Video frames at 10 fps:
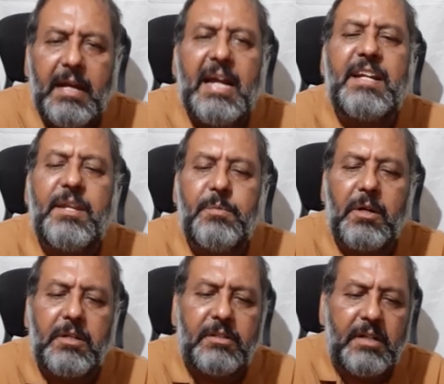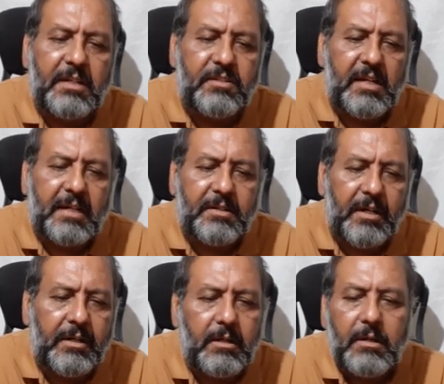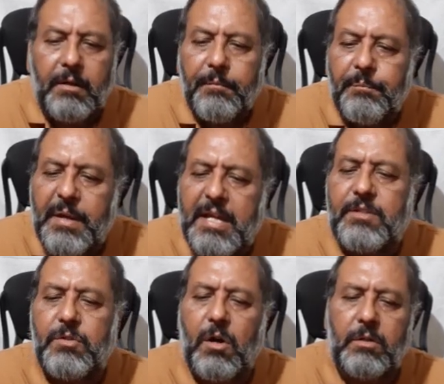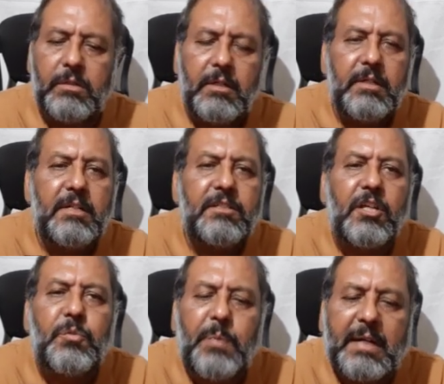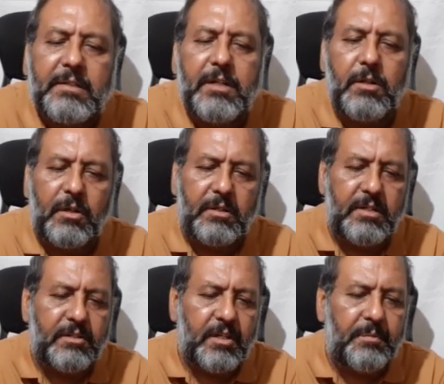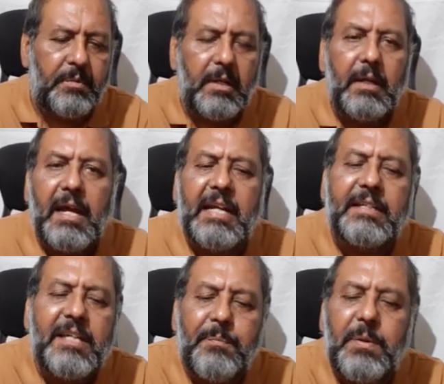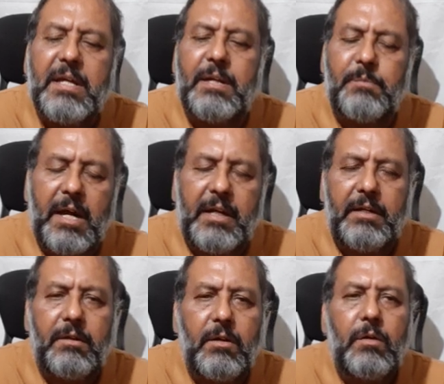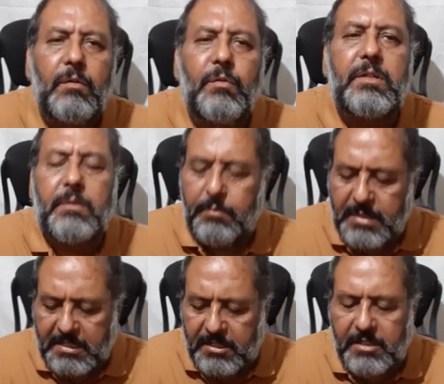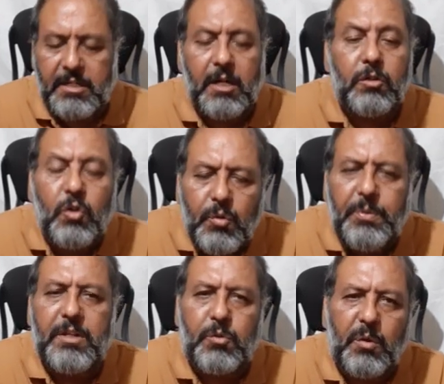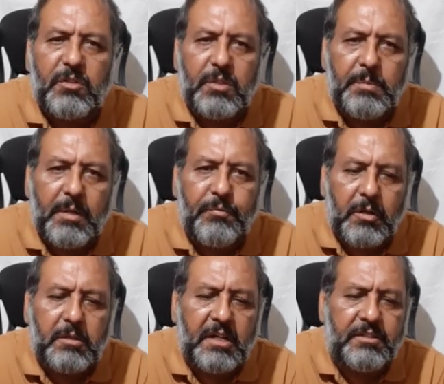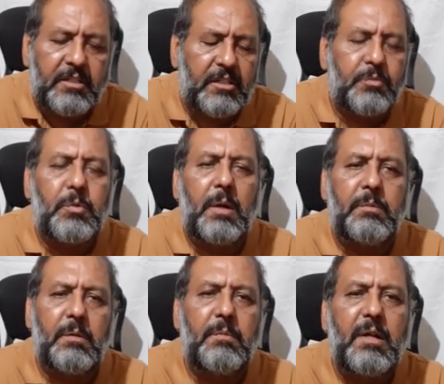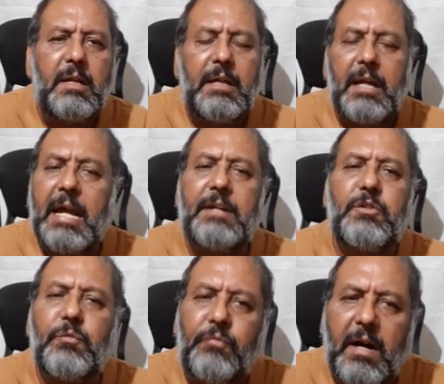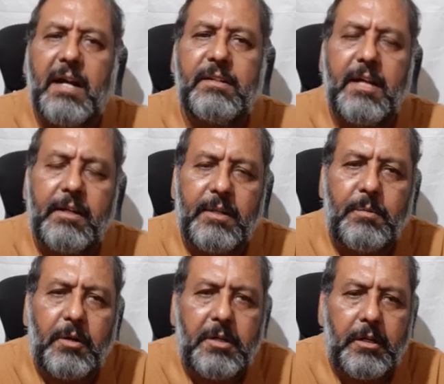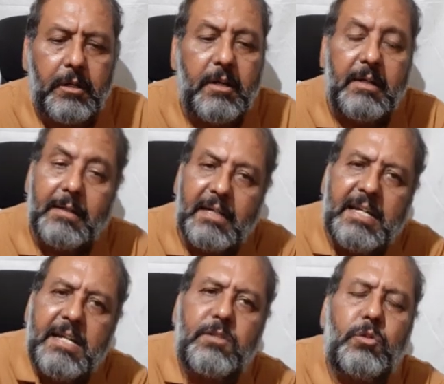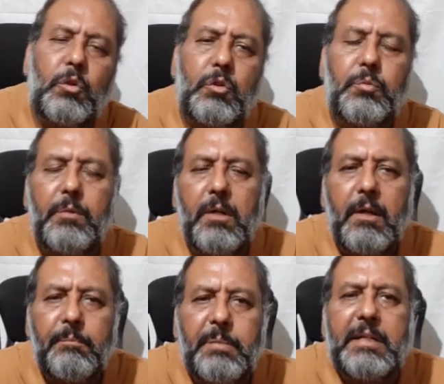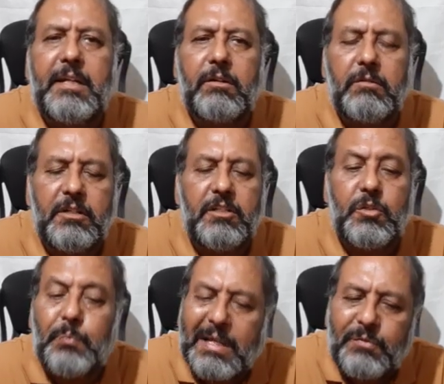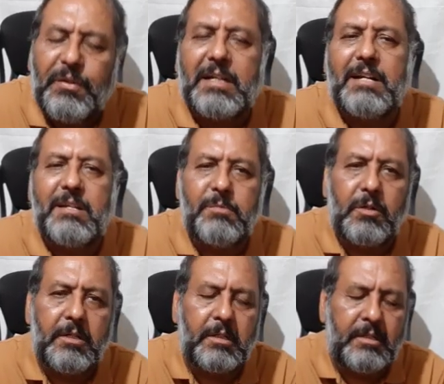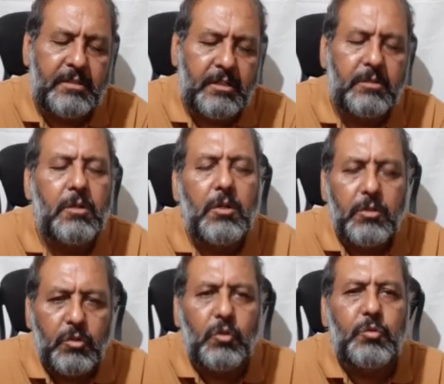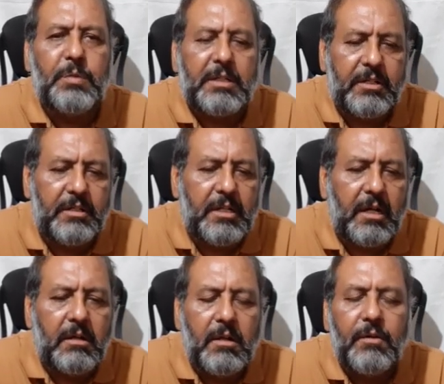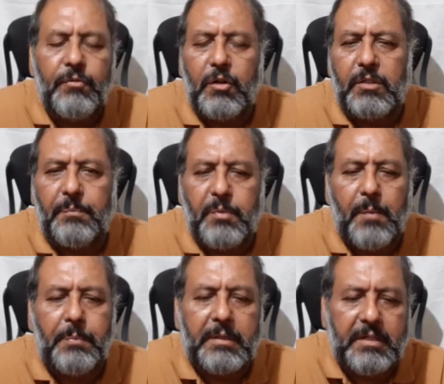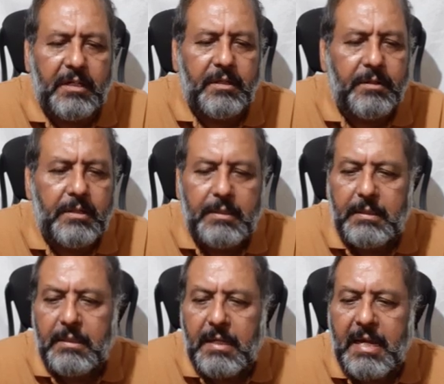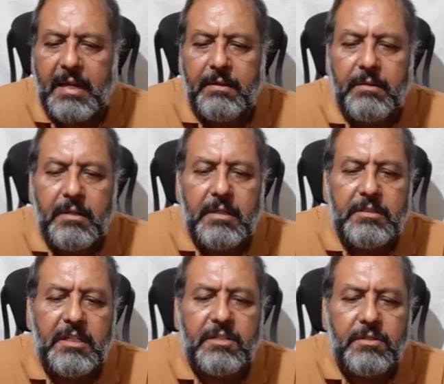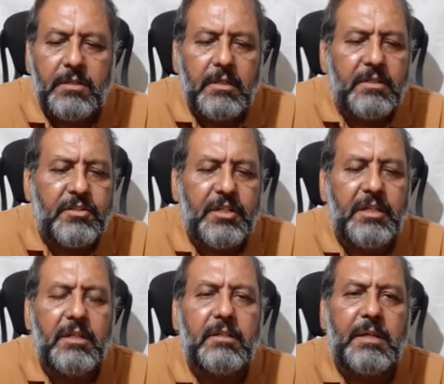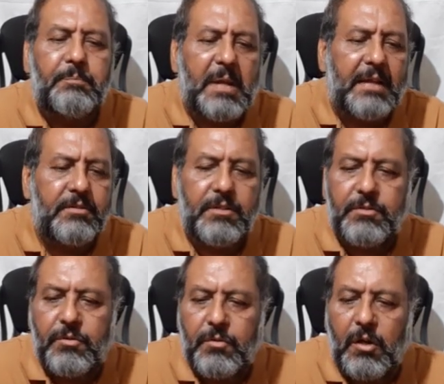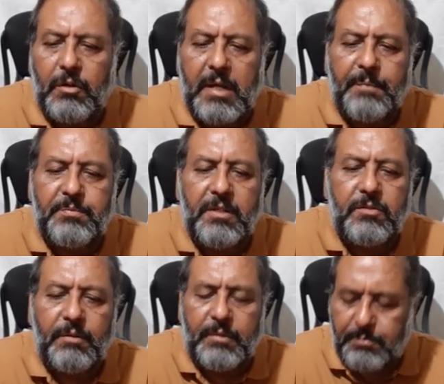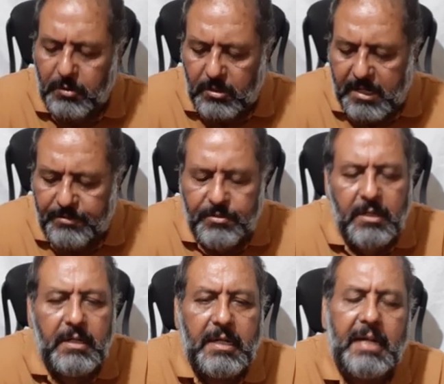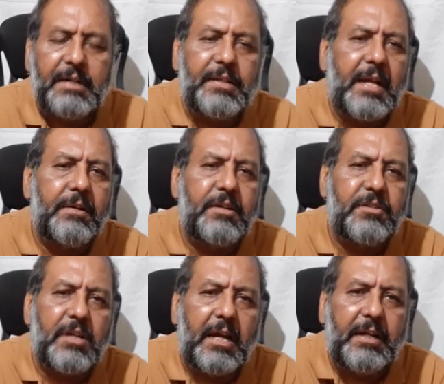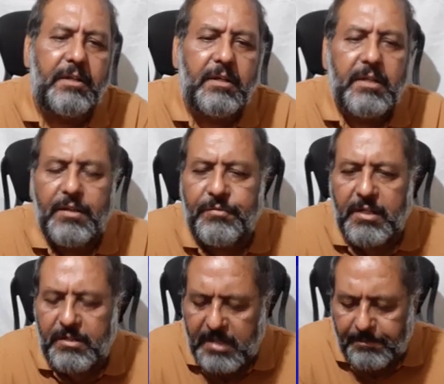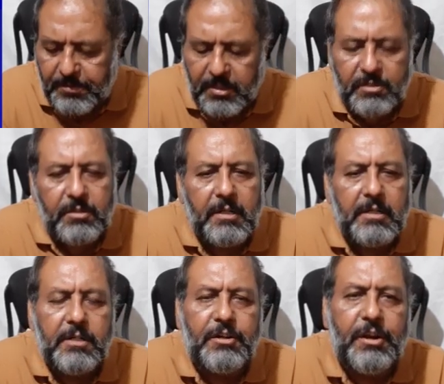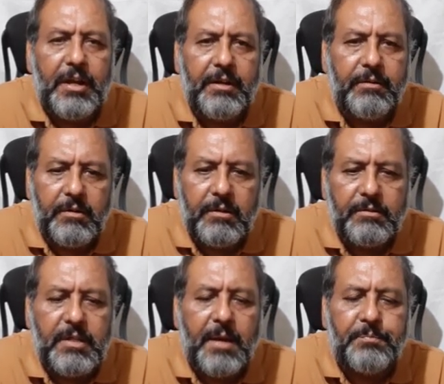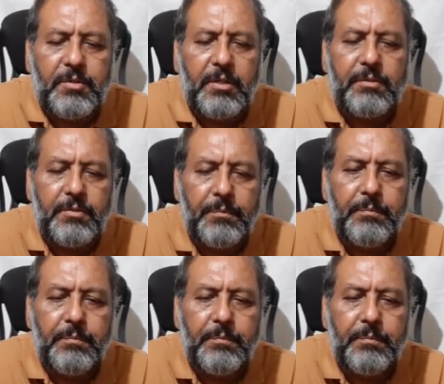Antibiotics are selected based on suspected organism and keeping in mind what bacteria could be responsible for causing this problem, and you fire the antibiotic against those particularly specific antibiotic against those bacteria for the proper care, and just see the presence or absence of the purulence and then decide if there is abscess, drain the abscess.